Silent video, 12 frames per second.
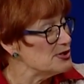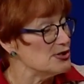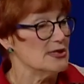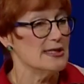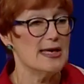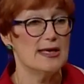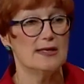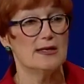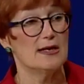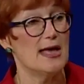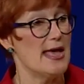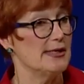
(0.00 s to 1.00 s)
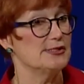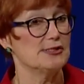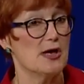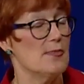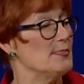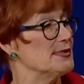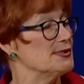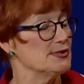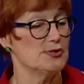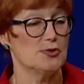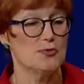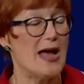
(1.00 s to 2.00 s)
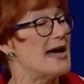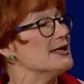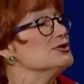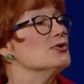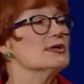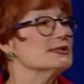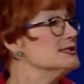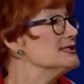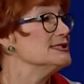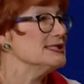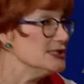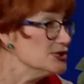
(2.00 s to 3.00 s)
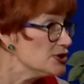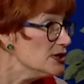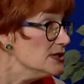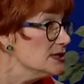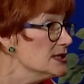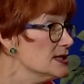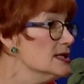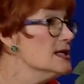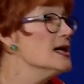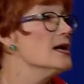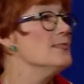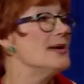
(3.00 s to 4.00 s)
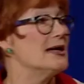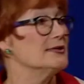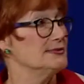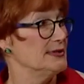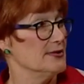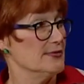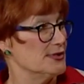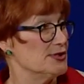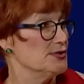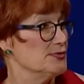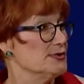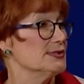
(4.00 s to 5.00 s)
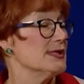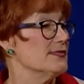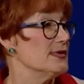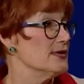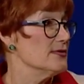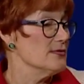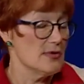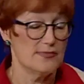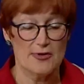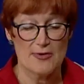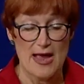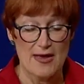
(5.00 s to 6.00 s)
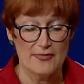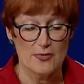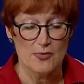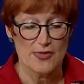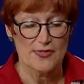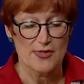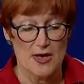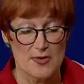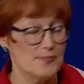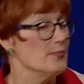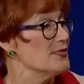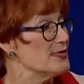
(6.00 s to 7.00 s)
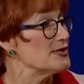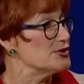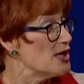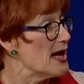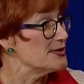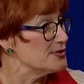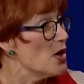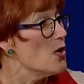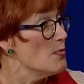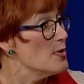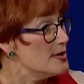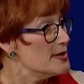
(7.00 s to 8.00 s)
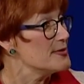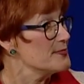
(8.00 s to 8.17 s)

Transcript: should get a heads up as to how to talk to the teacher about their issues that they're having with their child's homework.